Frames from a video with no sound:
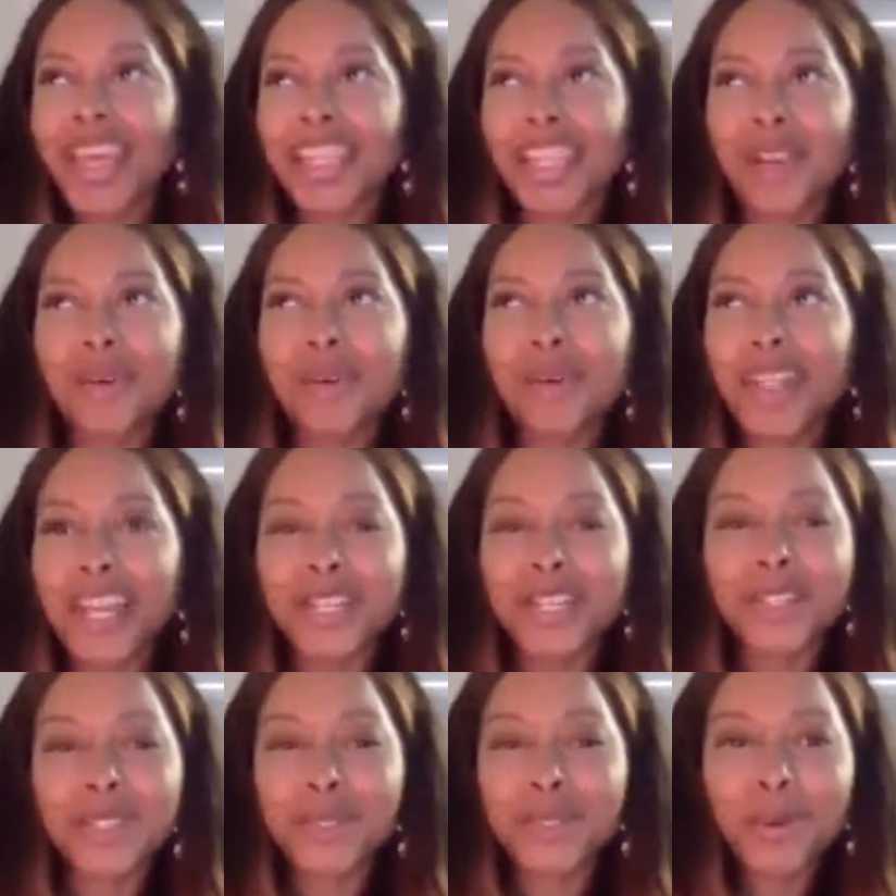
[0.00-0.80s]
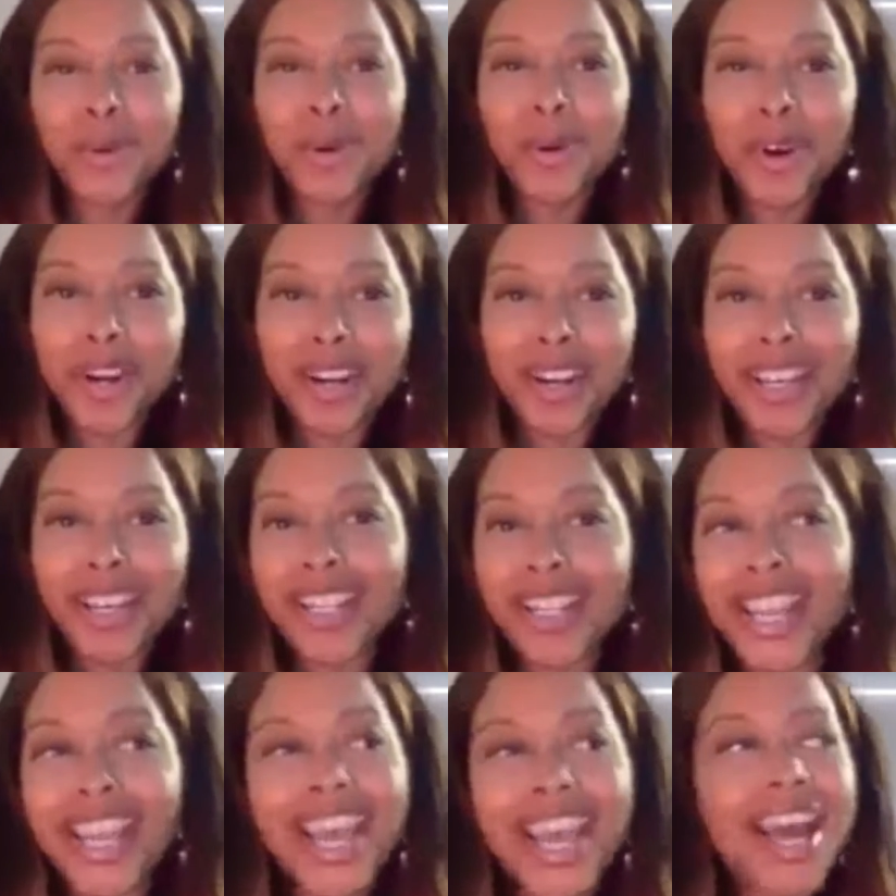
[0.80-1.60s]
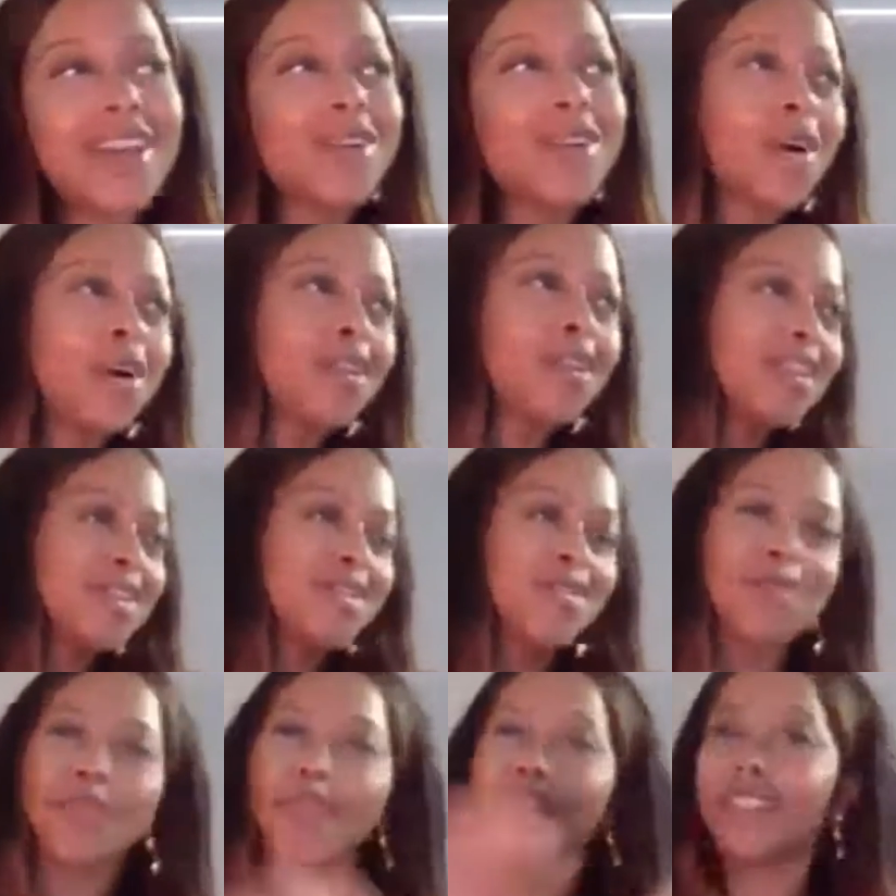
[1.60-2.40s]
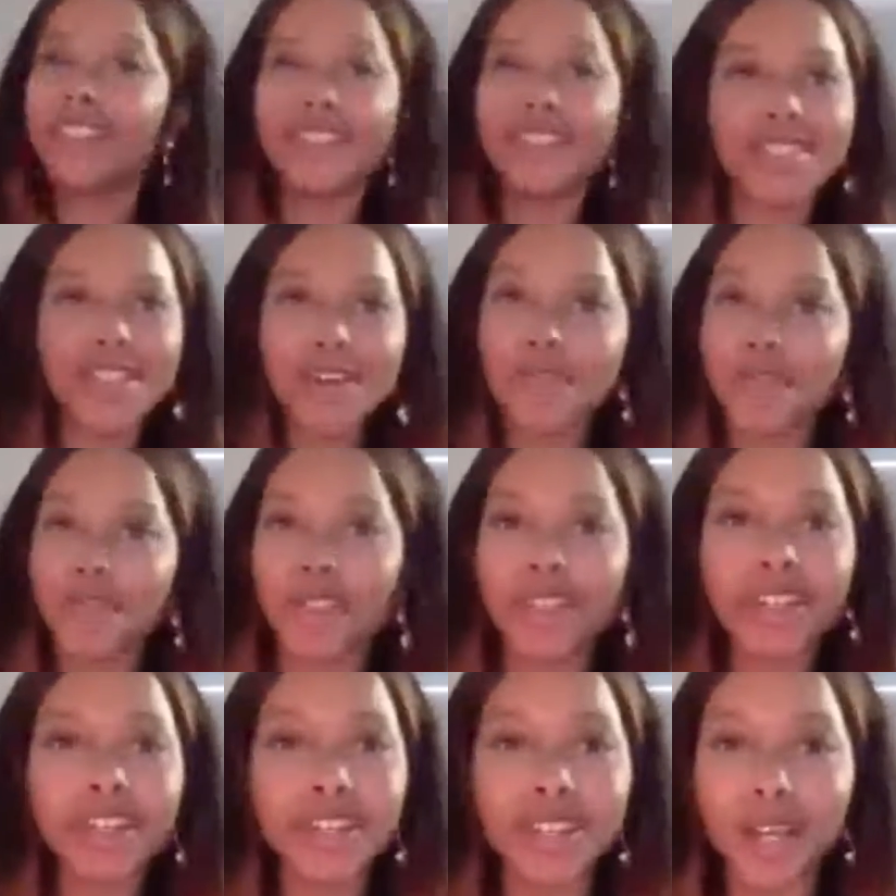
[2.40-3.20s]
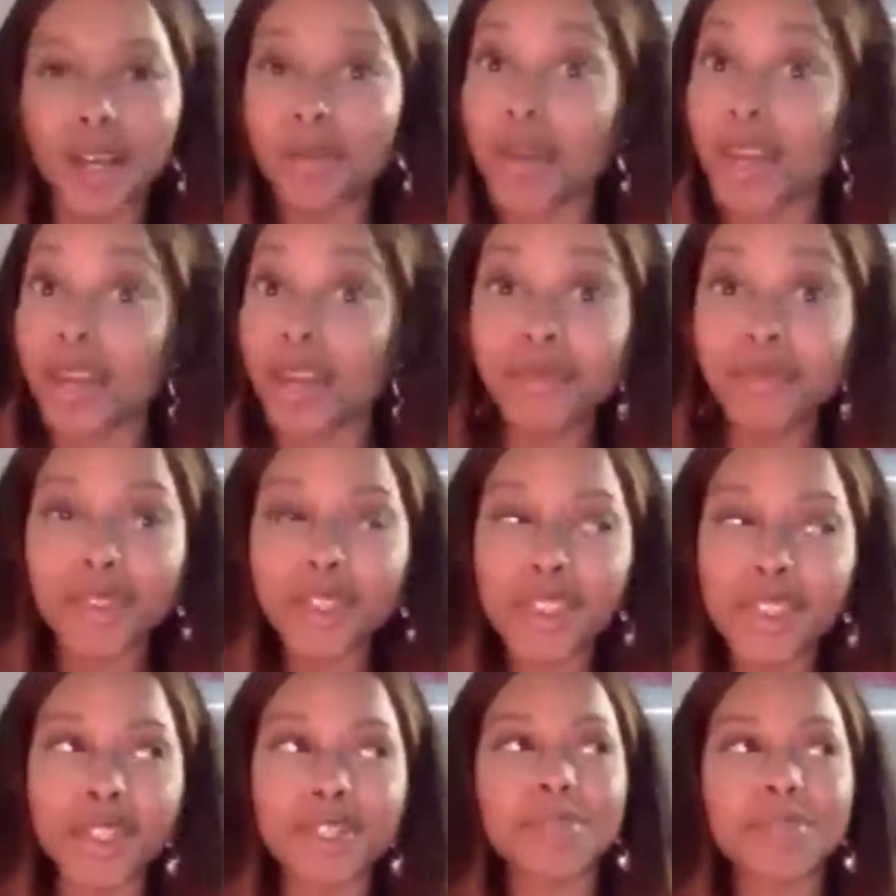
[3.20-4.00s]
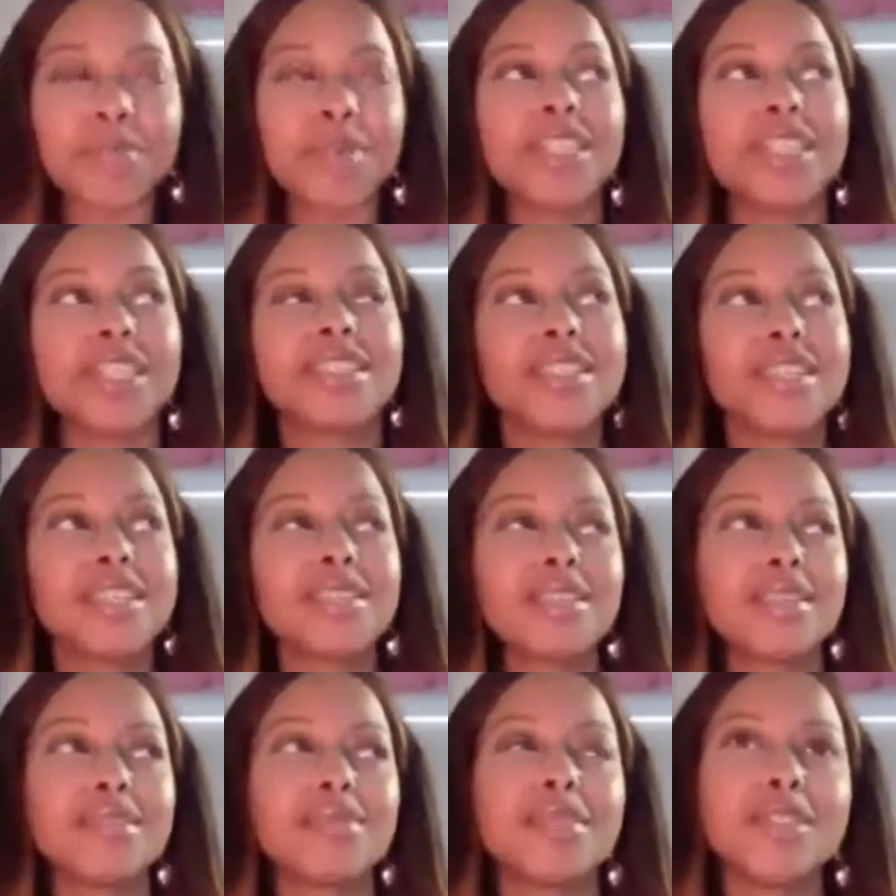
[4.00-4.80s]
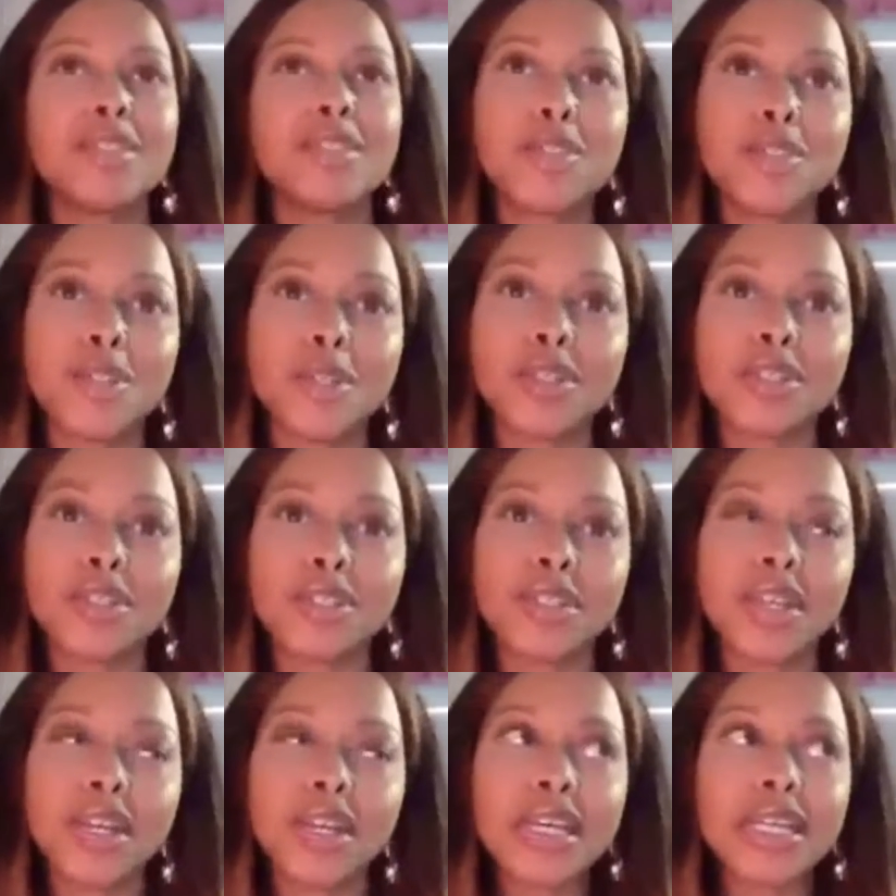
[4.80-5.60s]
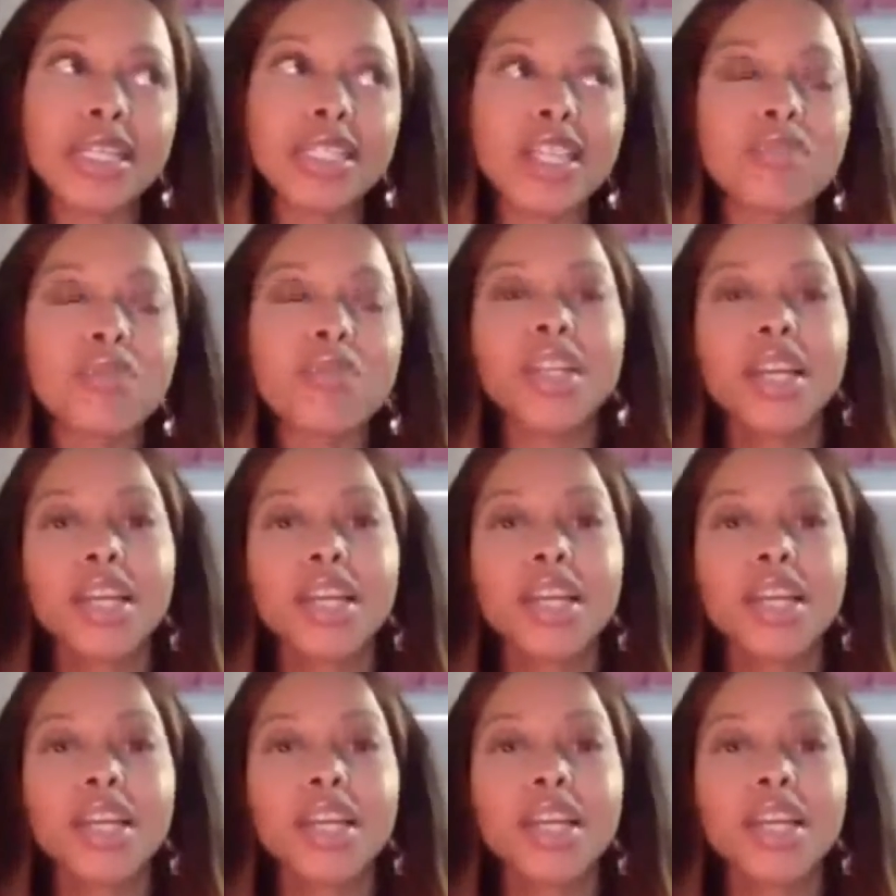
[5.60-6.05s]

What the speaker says: And they were like, sure. And they had all this fun stuff for the club and for church, but they sent this church stuff.